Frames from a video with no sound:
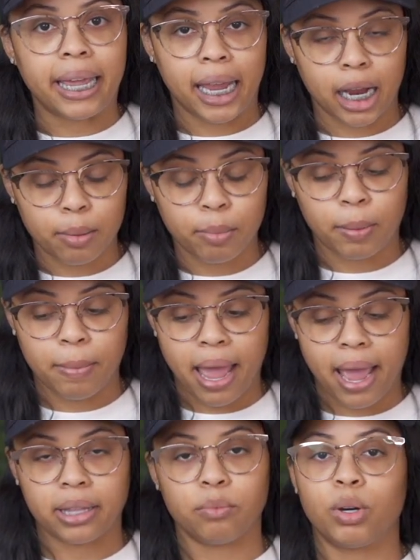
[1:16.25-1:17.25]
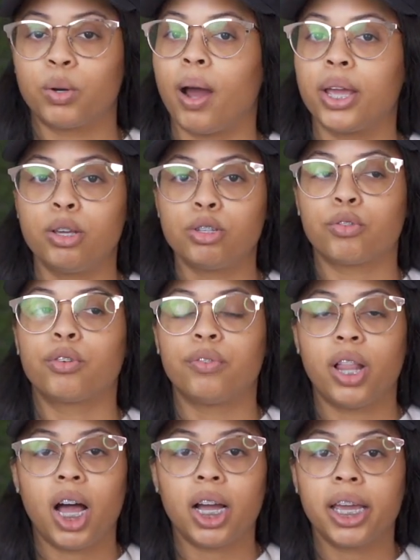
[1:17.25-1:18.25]
camera bag. What do I use for
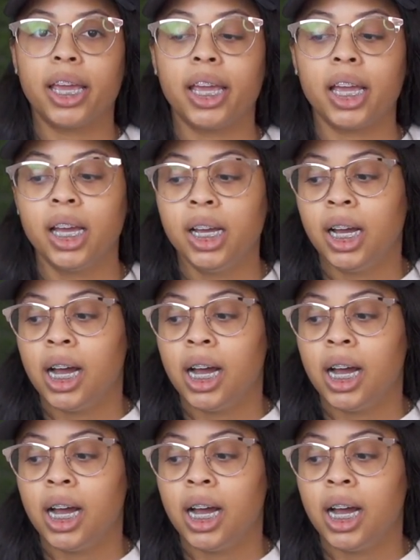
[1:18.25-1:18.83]
vlogging?